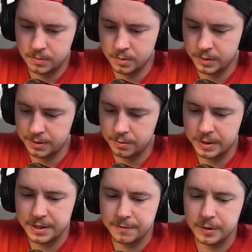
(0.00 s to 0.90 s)
We got
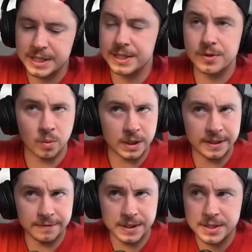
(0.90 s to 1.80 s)
3 freezes, 1
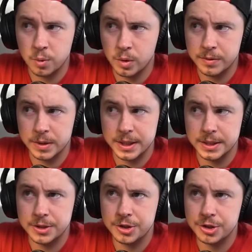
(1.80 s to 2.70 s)
invis, 1
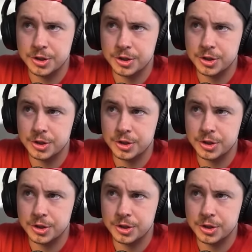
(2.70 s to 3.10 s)
rage.